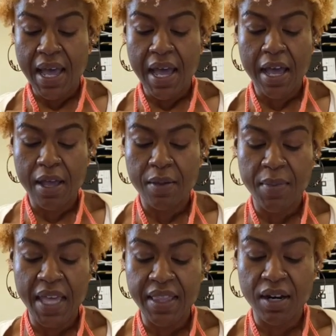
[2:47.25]

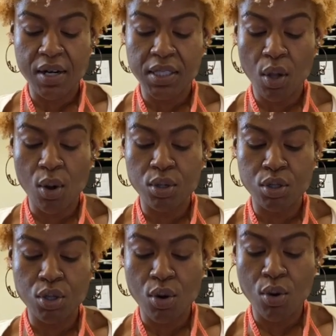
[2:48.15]
And there is
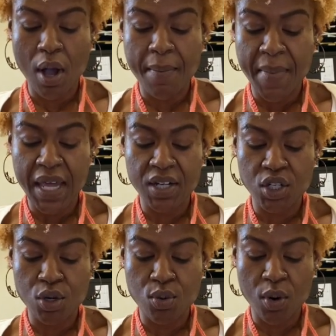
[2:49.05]
also a
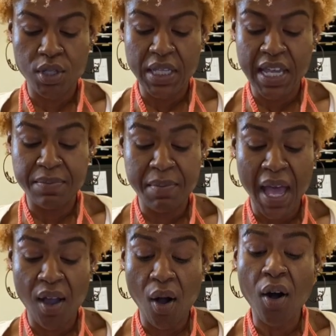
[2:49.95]
manager who works in
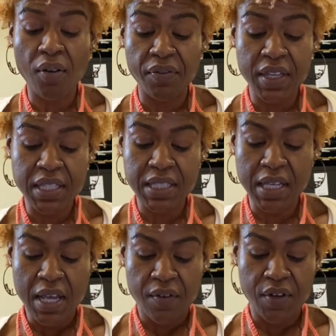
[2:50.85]
my office
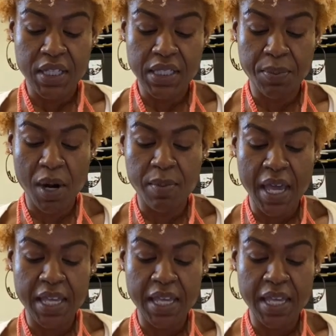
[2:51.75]
for this department,